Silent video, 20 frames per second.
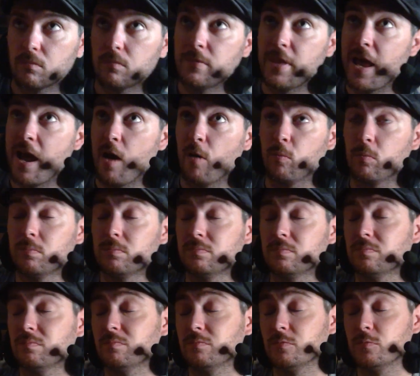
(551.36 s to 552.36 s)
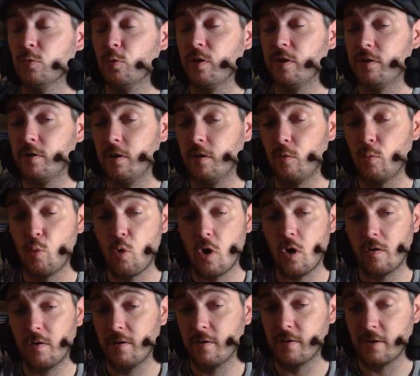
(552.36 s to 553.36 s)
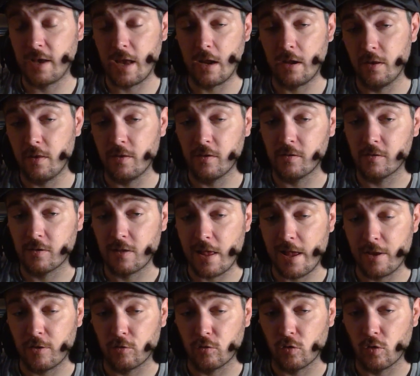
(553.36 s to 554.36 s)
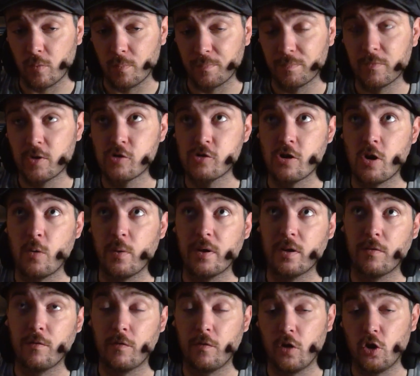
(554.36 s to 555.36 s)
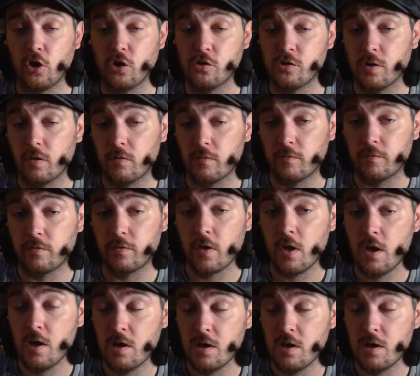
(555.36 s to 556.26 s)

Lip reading: Now, we see the Warrens again in this classroom, showing footage of